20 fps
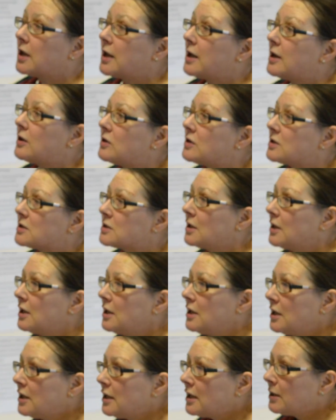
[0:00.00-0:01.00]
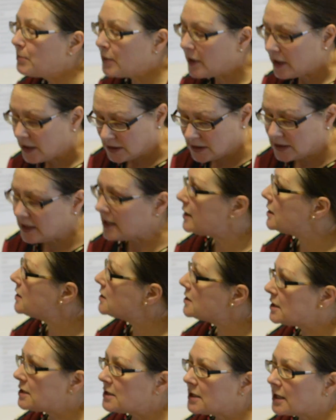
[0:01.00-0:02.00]
parents, but it's inner
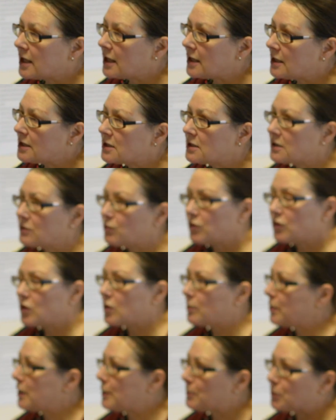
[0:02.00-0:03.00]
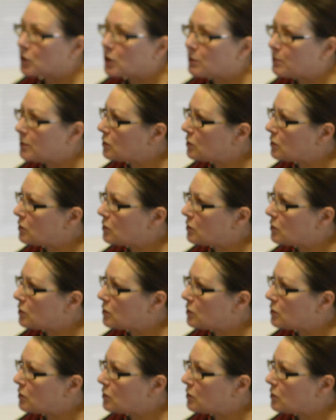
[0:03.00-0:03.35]
city kids who got people